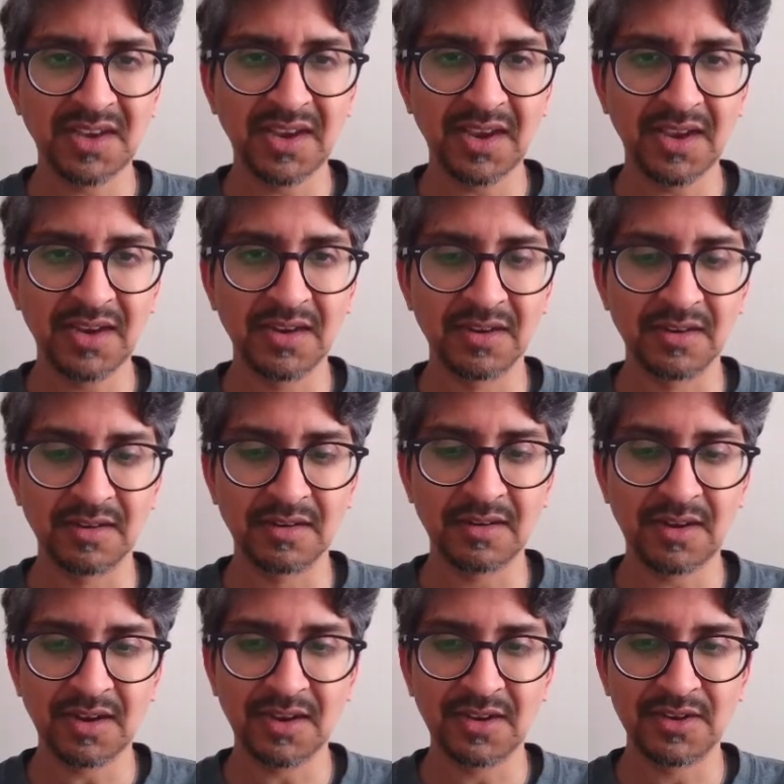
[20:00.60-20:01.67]
end.
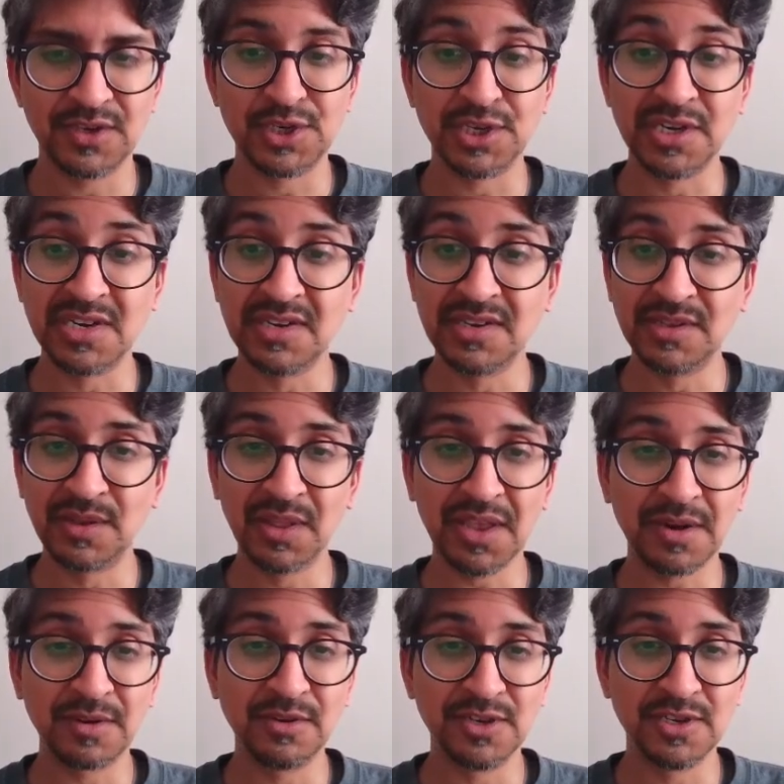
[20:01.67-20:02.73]
G, the
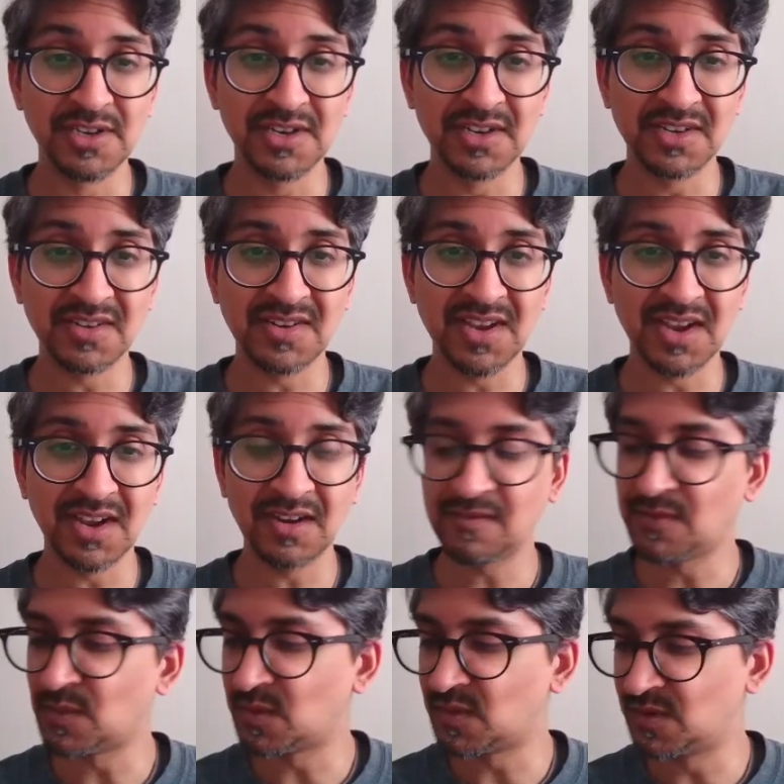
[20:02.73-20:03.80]
letter G is the end of
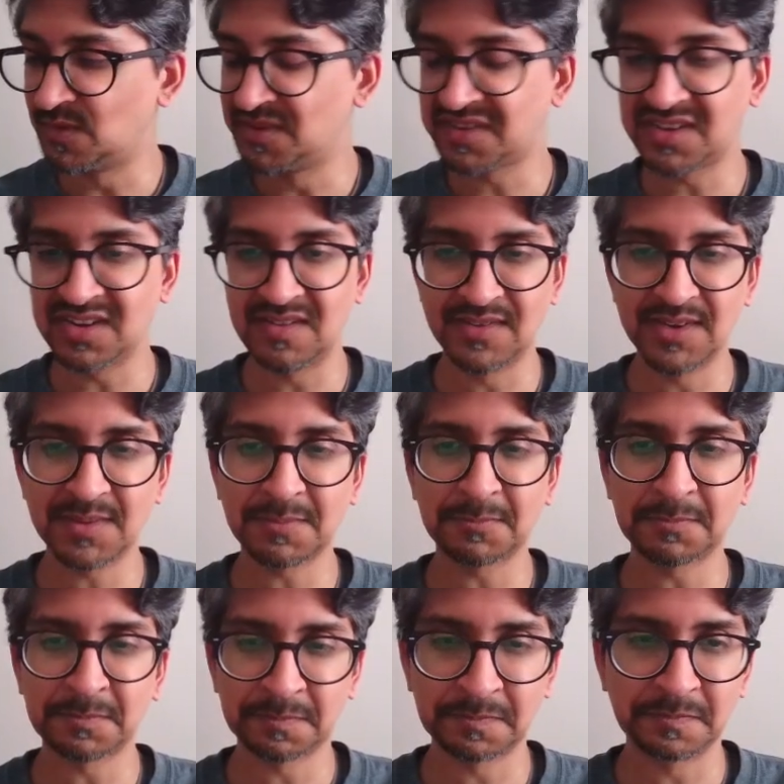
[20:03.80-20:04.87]
the word receiving.
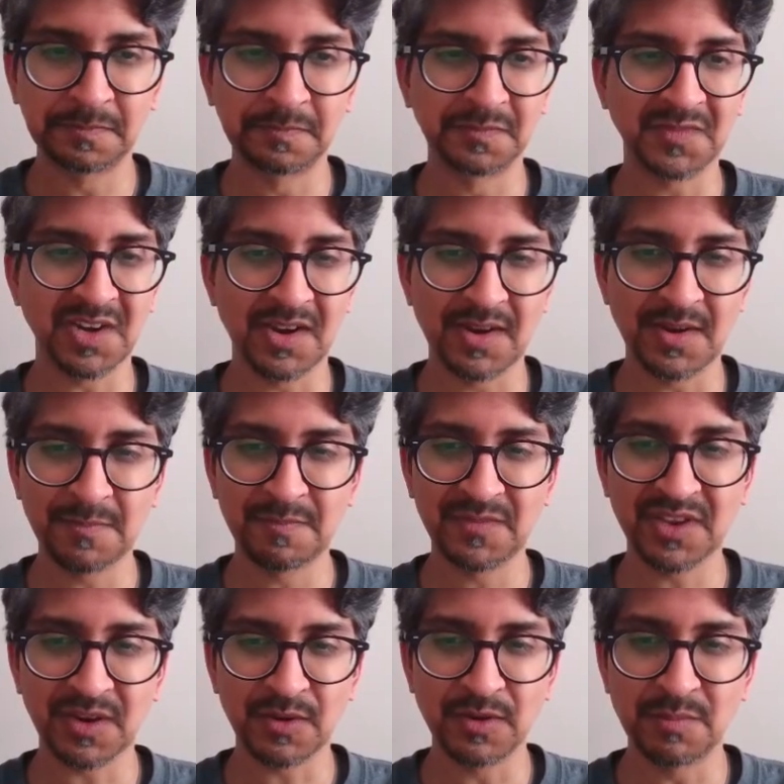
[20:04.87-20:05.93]
Okay,
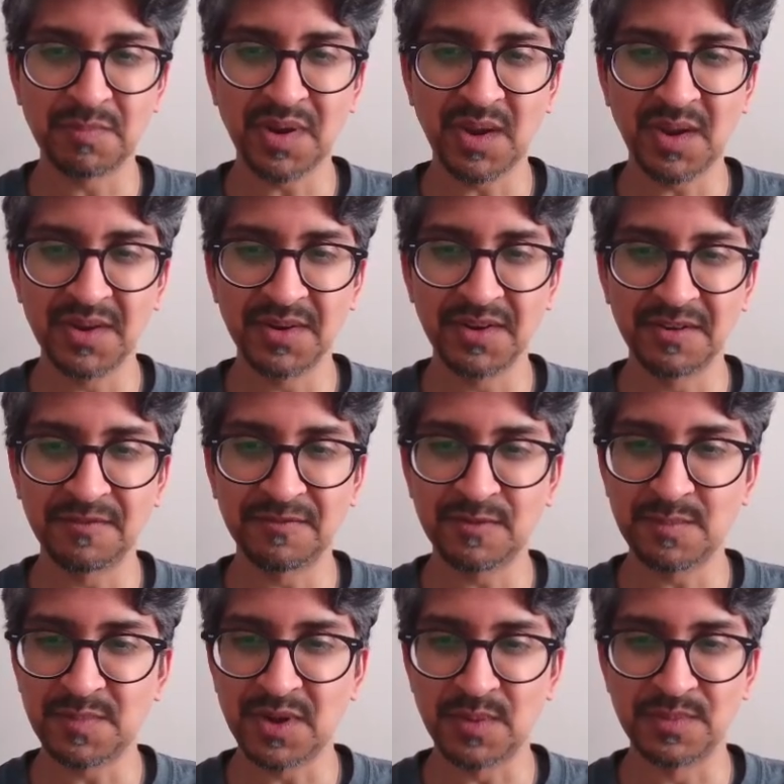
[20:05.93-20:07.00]
a good pun on a
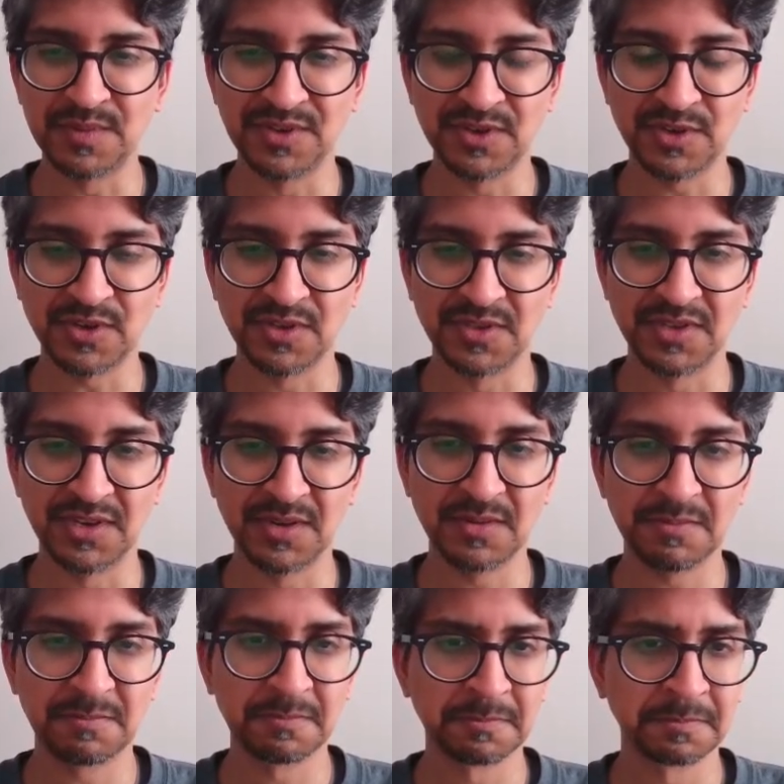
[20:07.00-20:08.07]
football position there.
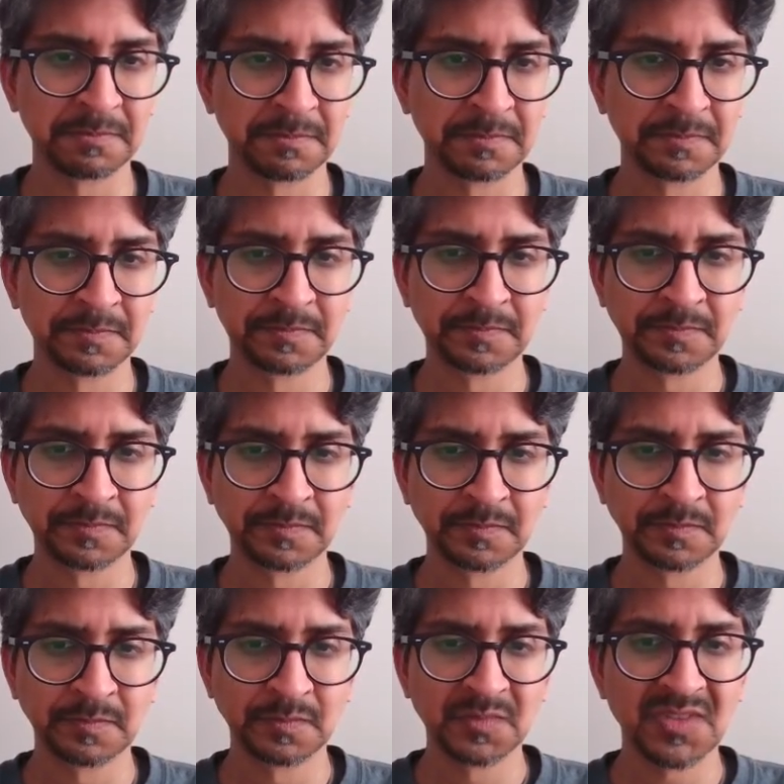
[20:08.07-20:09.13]

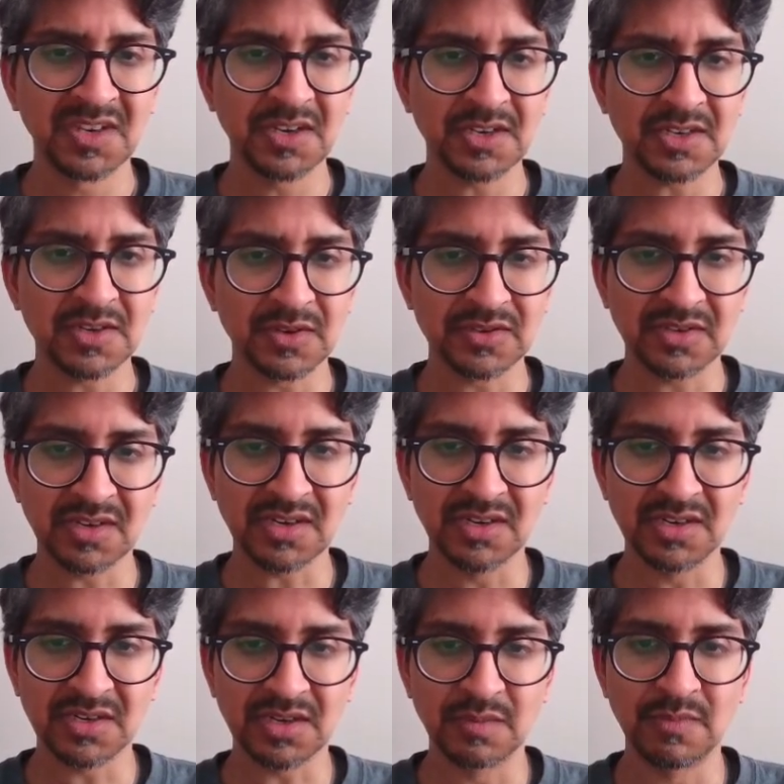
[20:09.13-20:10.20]
This looks like it
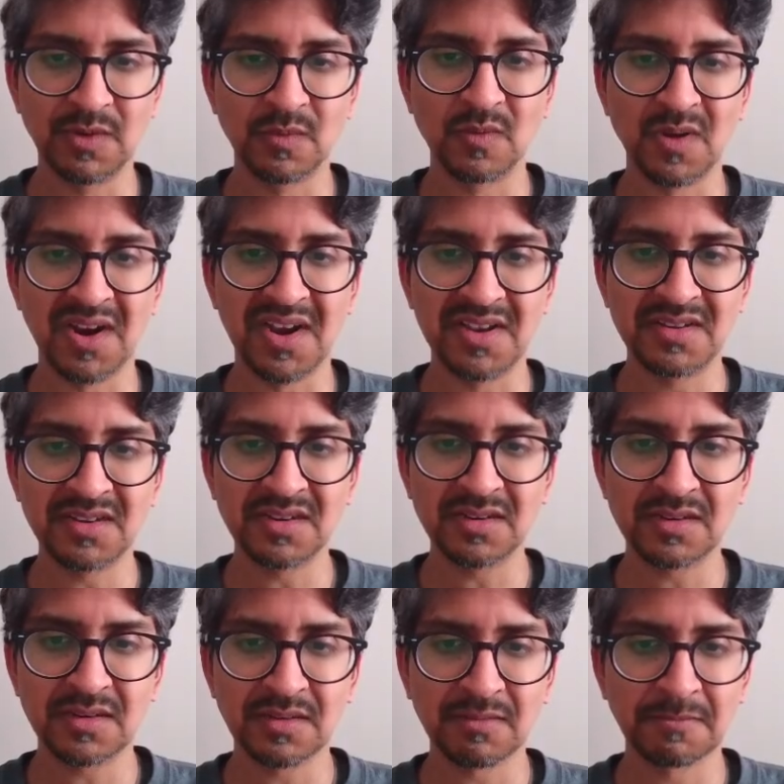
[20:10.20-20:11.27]
is going to be rises.